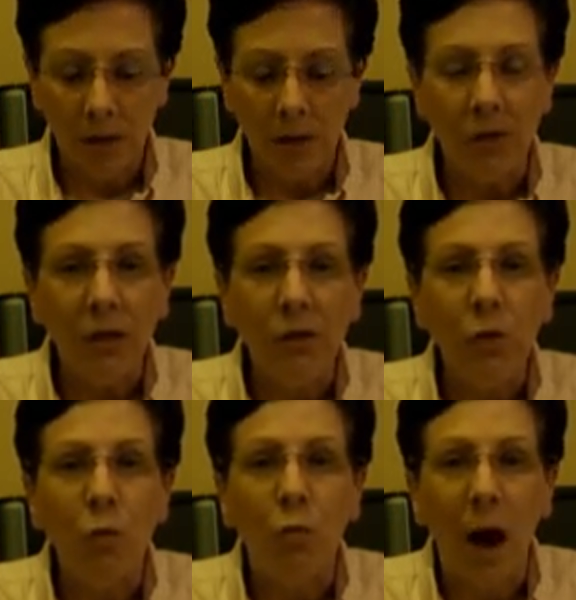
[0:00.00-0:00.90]
This
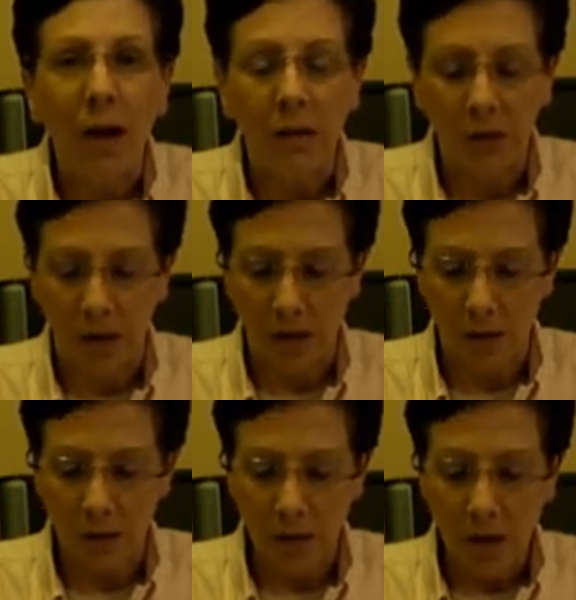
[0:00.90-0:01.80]
isn't rocket
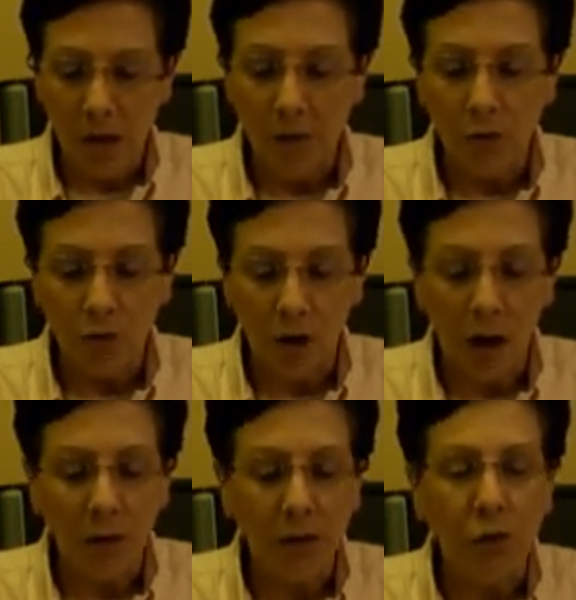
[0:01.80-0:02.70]
science. If your
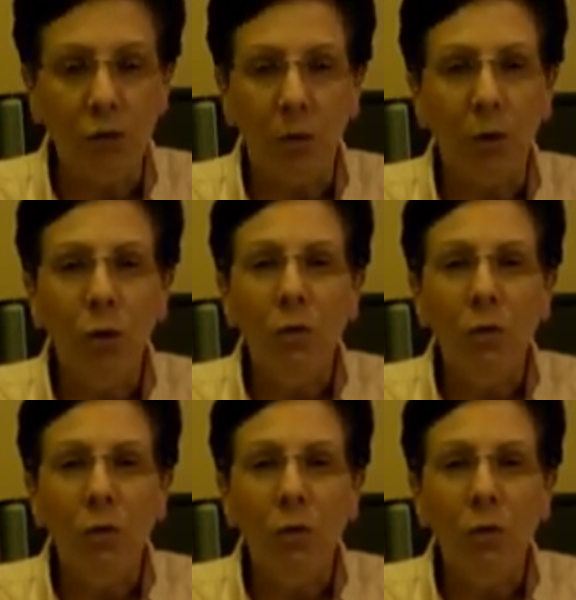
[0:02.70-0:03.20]
child is in trouble,